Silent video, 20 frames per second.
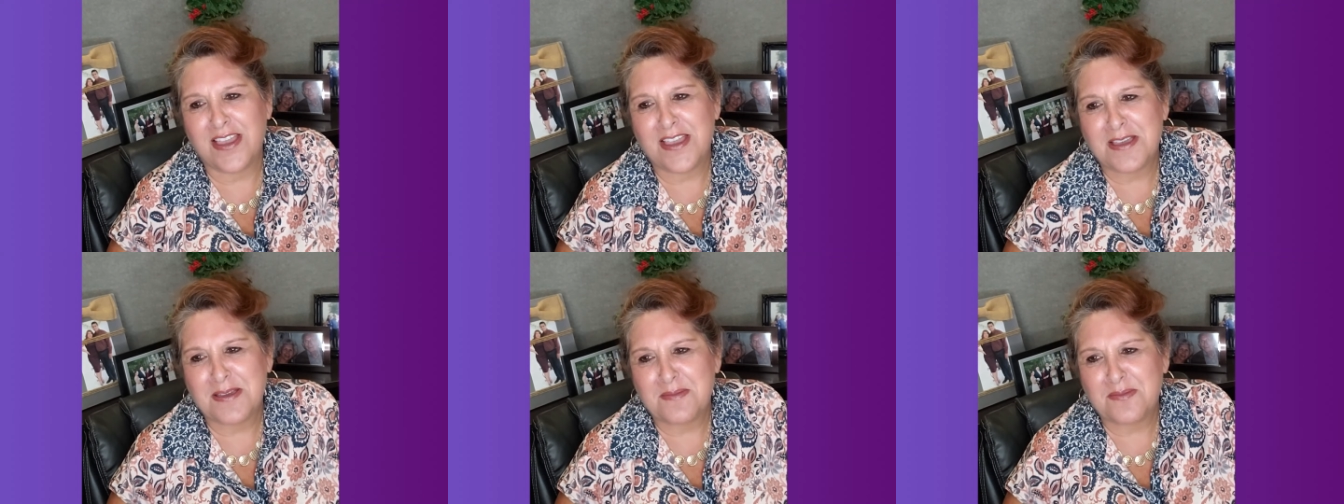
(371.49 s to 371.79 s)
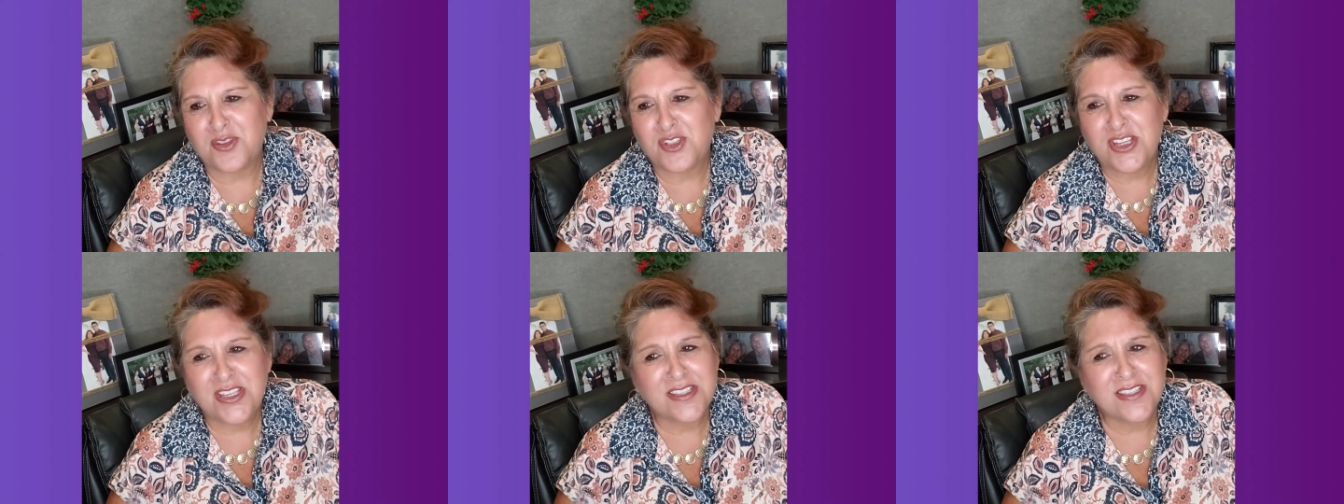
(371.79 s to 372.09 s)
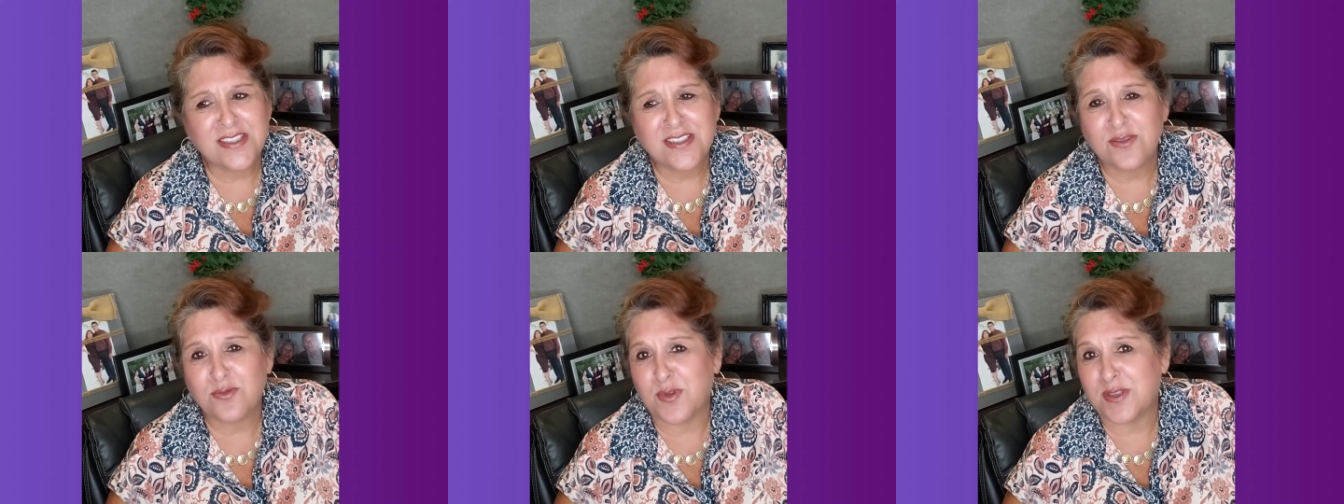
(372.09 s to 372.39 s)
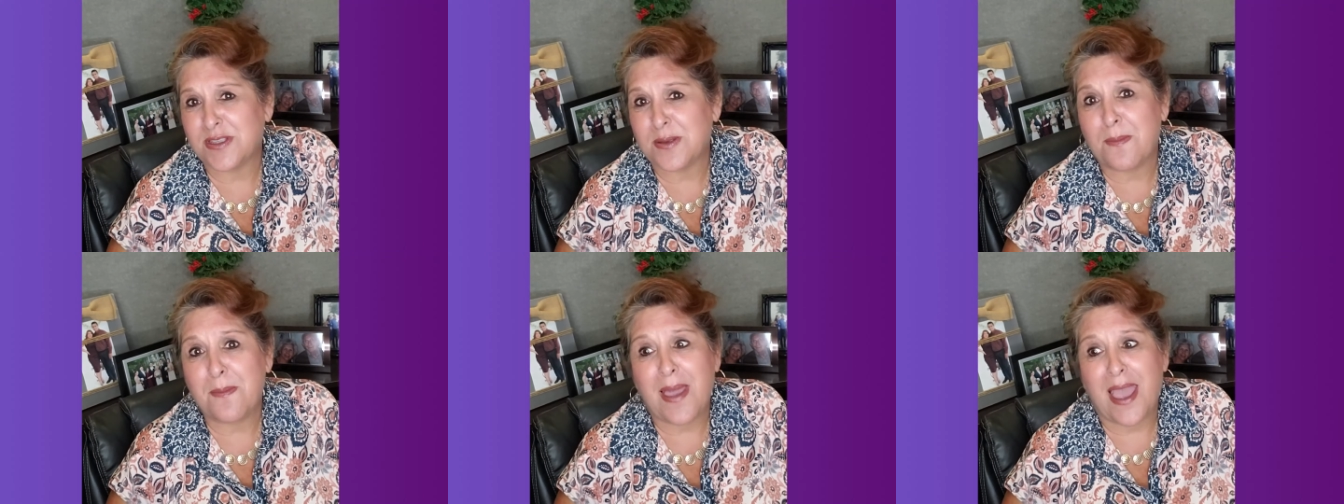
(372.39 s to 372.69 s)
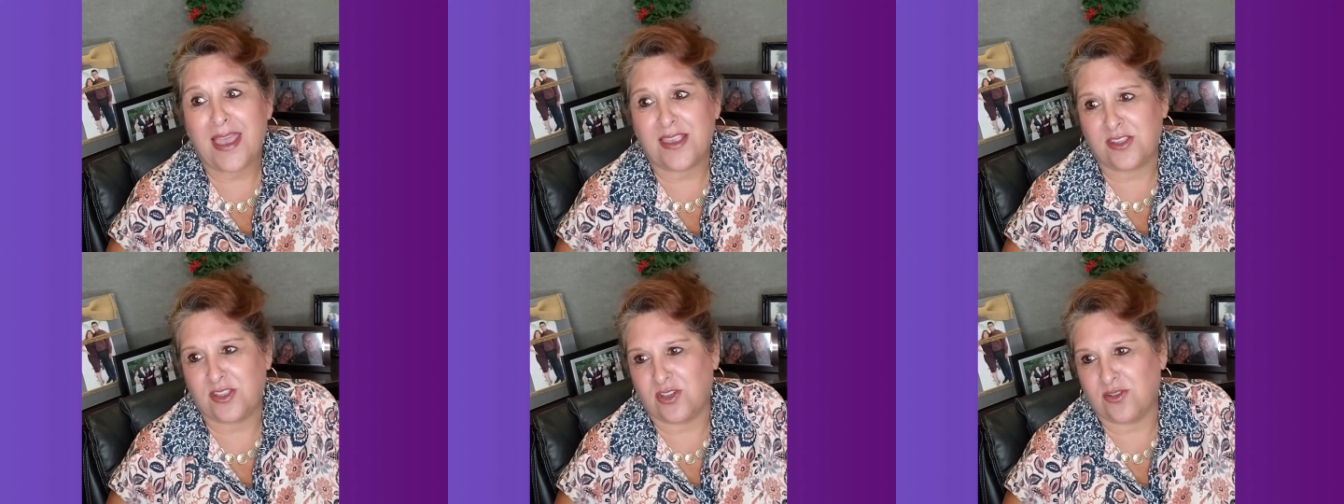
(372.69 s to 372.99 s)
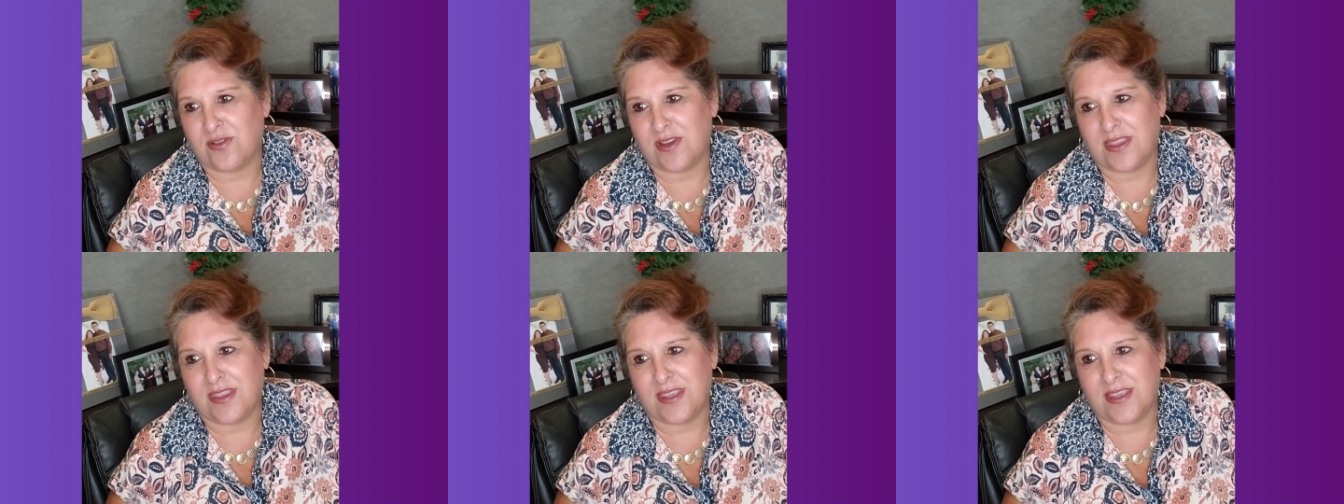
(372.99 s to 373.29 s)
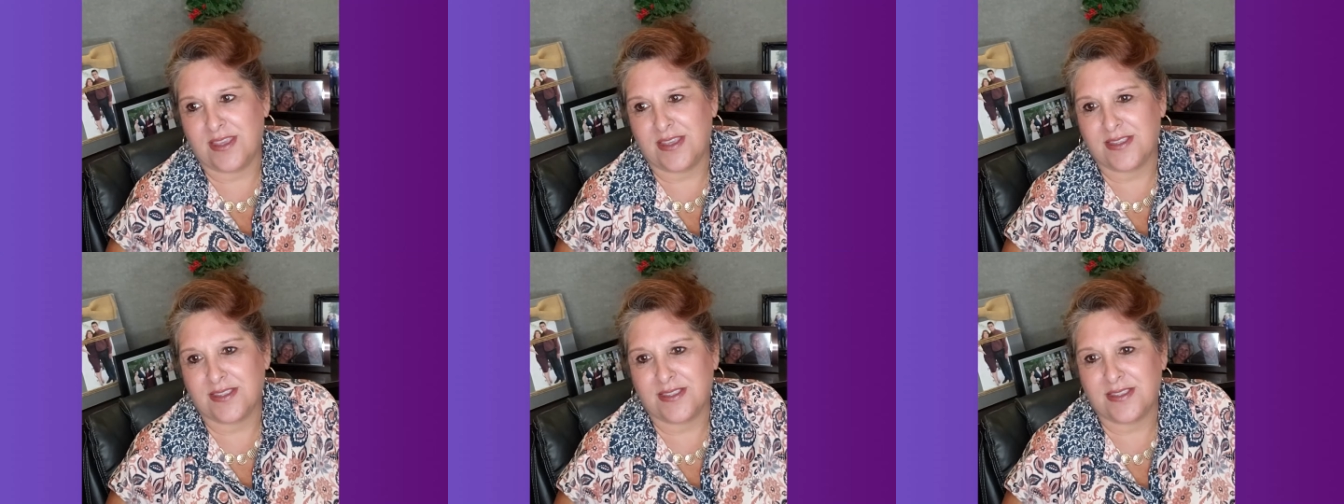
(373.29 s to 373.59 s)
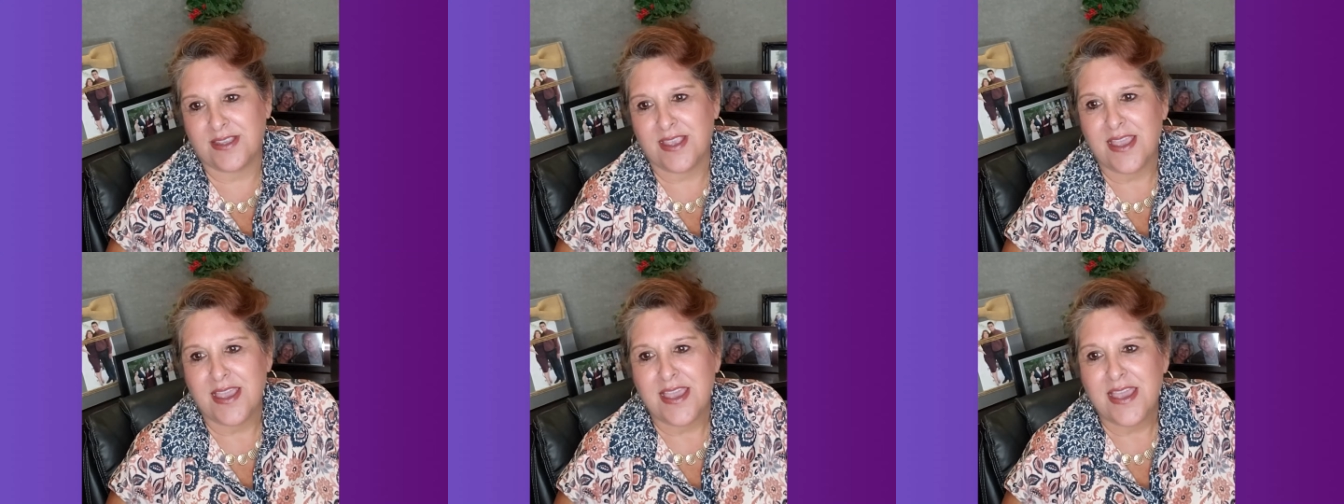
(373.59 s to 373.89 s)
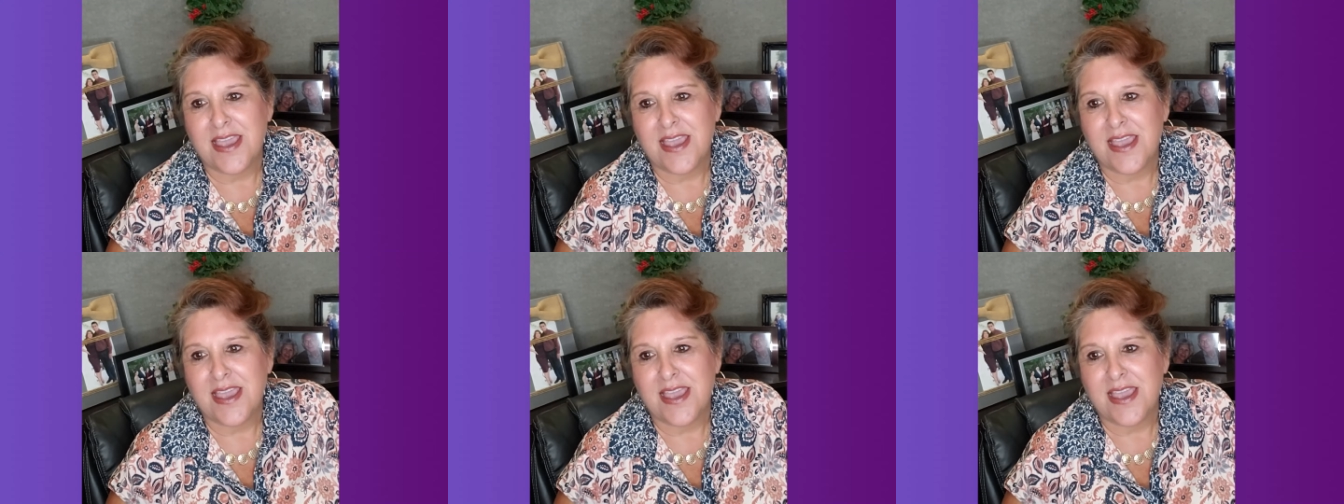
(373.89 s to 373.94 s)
Um, Jesus was a master at this.